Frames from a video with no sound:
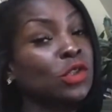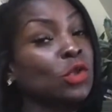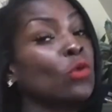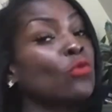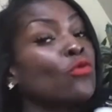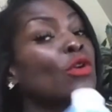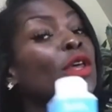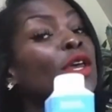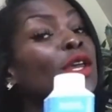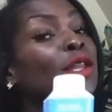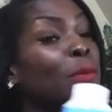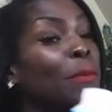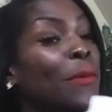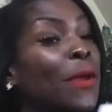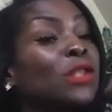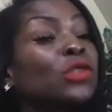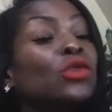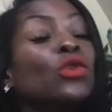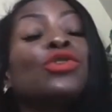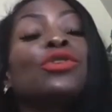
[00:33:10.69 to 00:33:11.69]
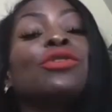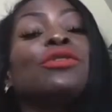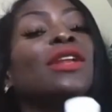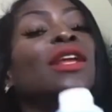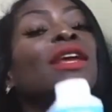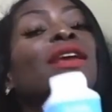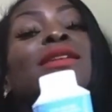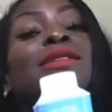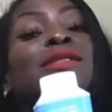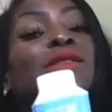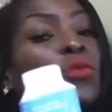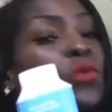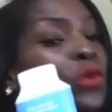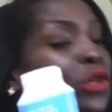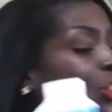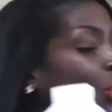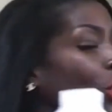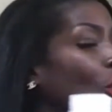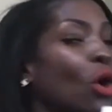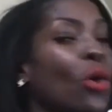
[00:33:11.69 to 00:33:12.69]
So it really depends on your needs and
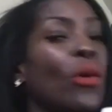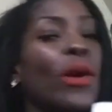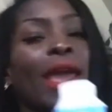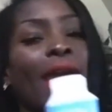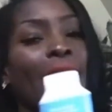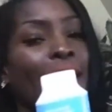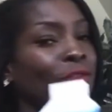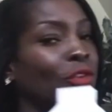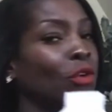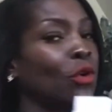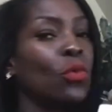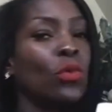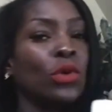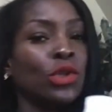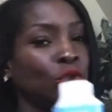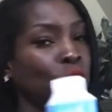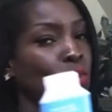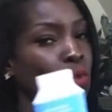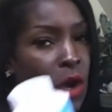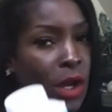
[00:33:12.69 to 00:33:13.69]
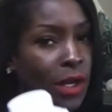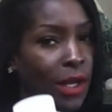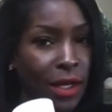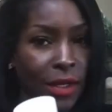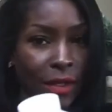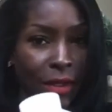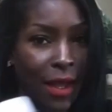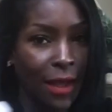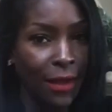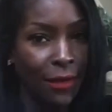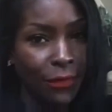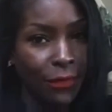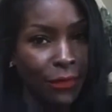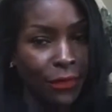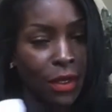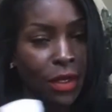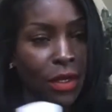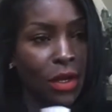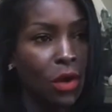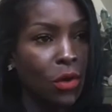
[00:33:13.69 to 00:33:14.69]
what you're going after and what you want out of life,
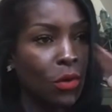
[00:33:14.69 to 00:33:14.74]
you know,